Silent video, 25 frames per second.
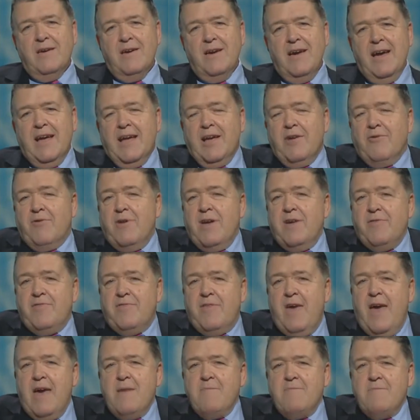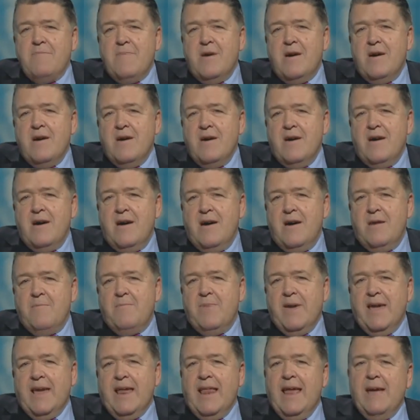Angry at them
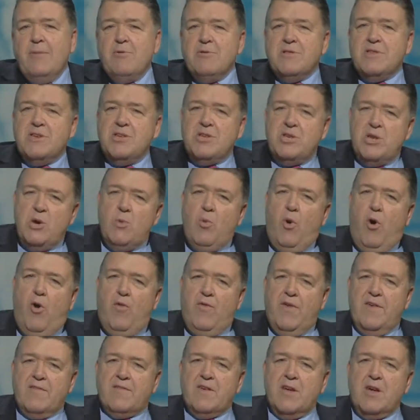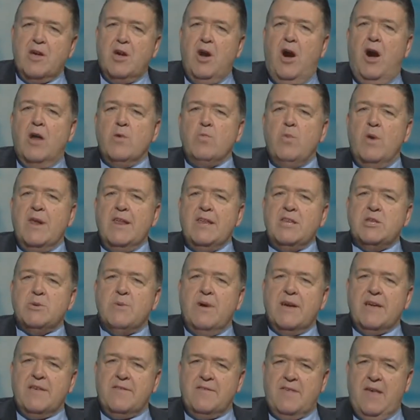being able to do all this and God willing to
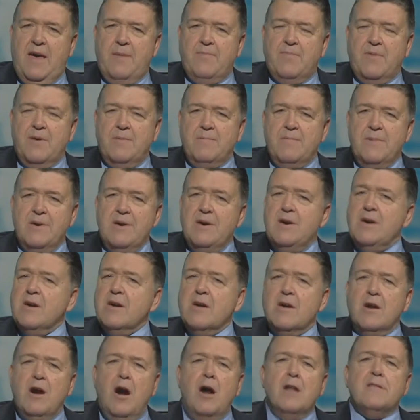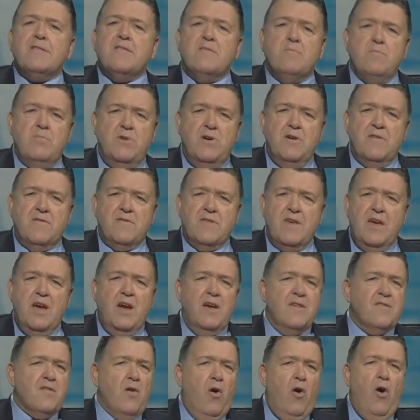accept them. God's mercy
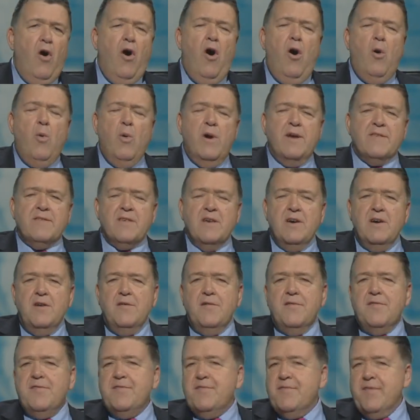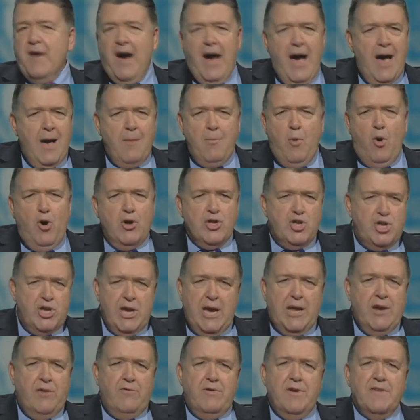is always far more
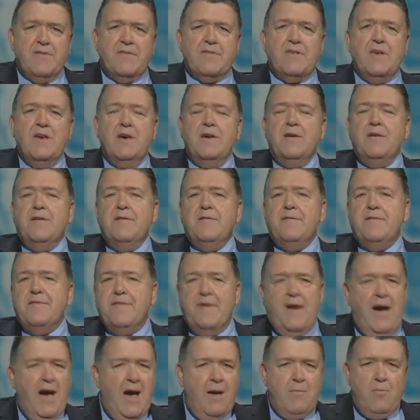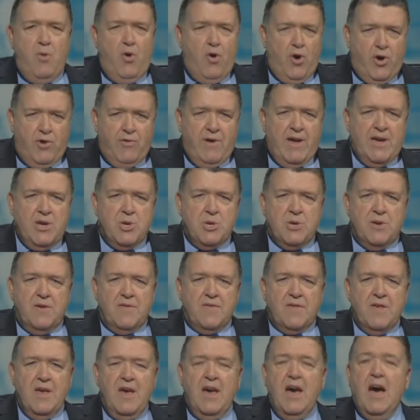generous, far more
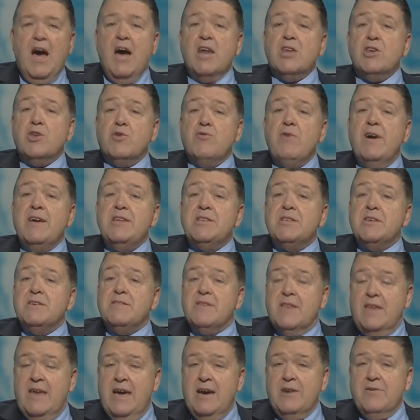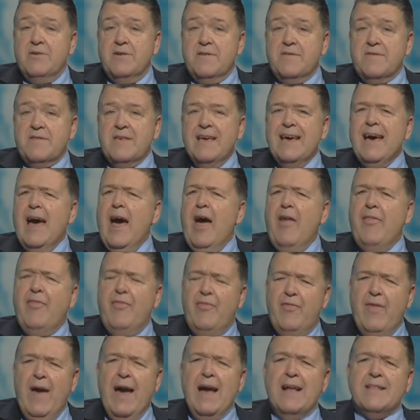gracious and greater than ours.
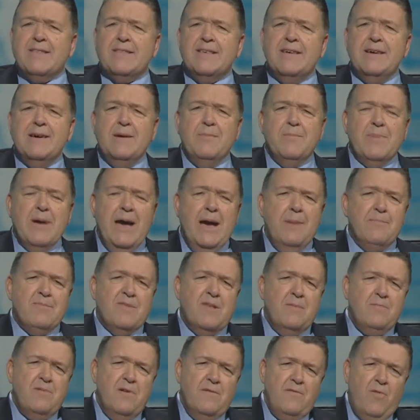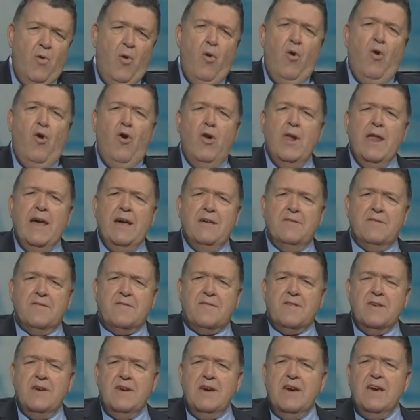And that, perhaps above all
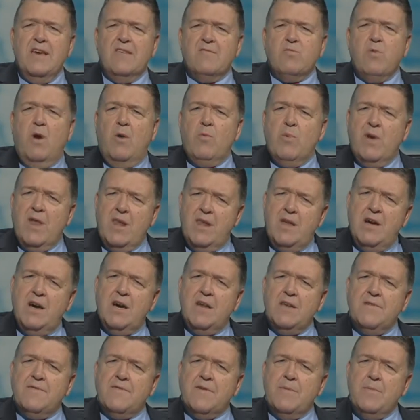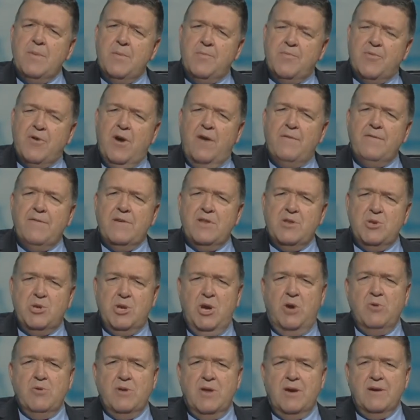else, is what we learn from the prophet
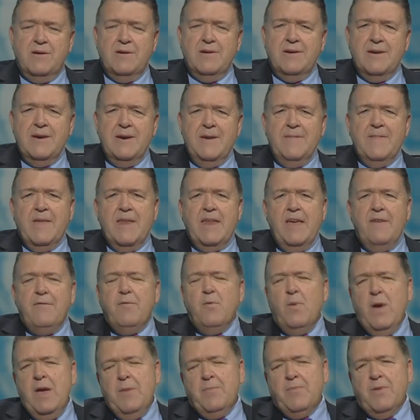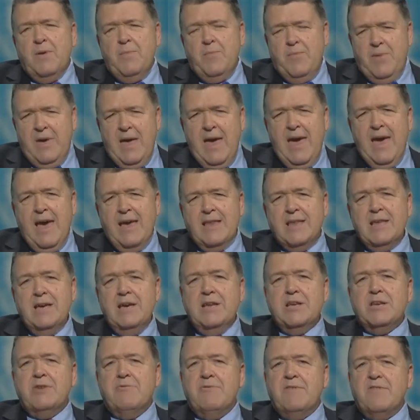Jonah. That if we're prepared
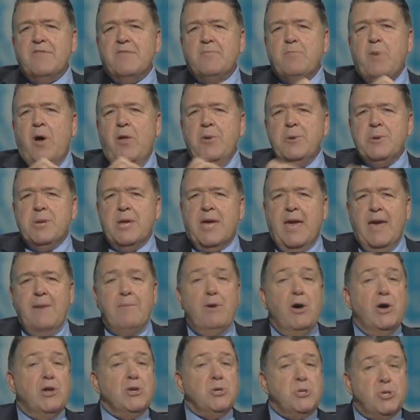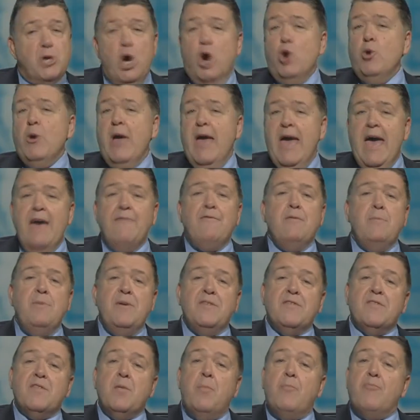to respond to him, don't ever be
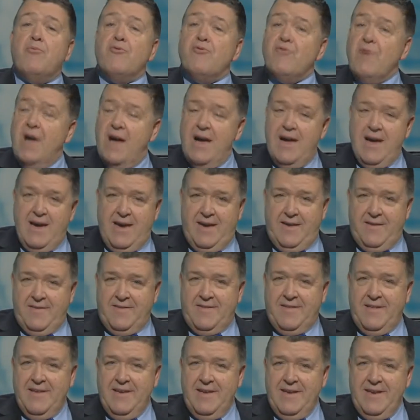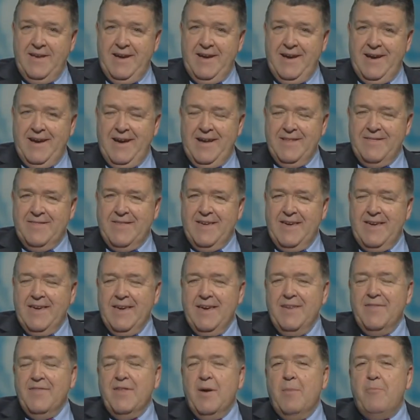surprised at
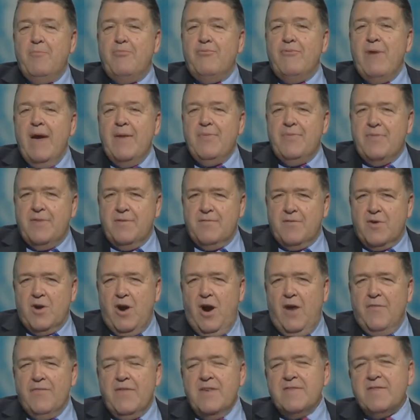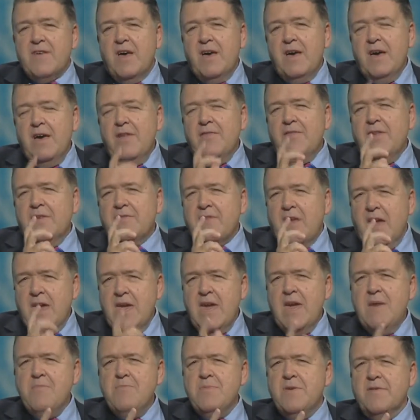the breadth of God. There's a
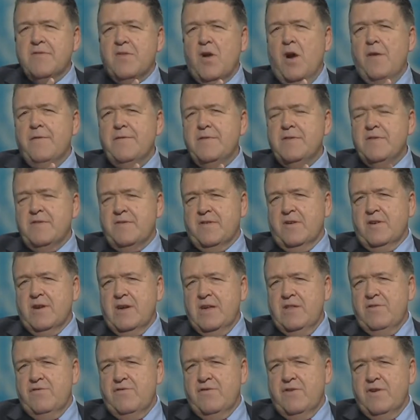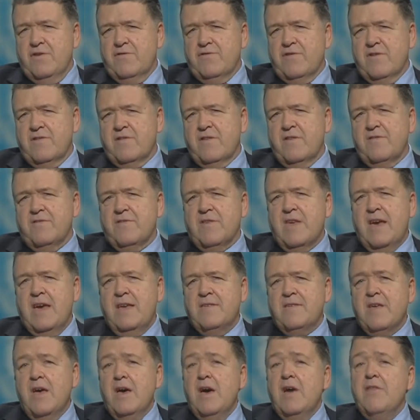hymn that's often sung in churches that
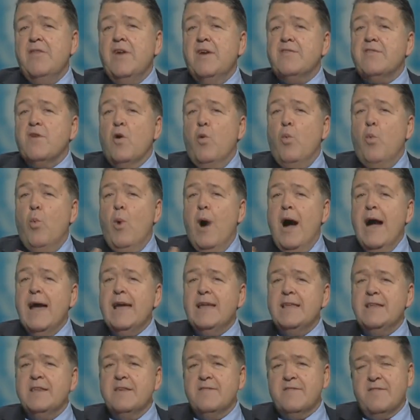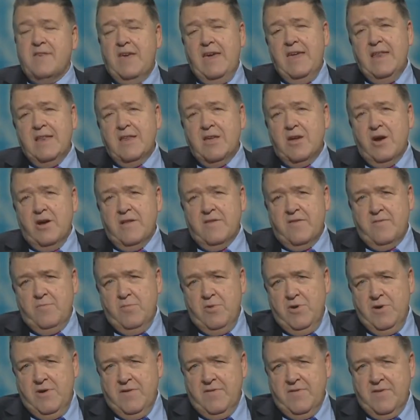says, there's a wideness in God's
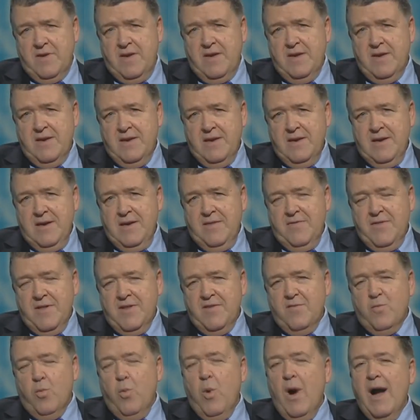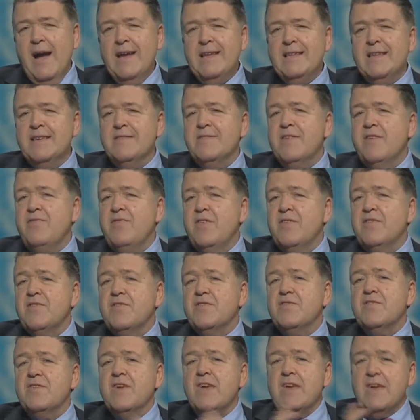mercy that is wider than the
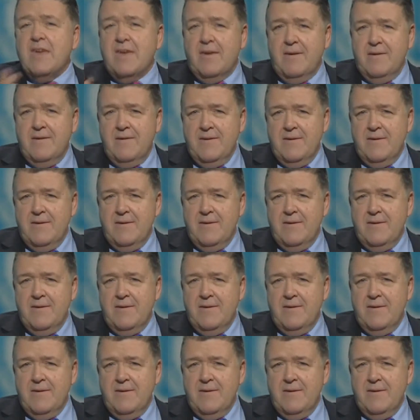sea.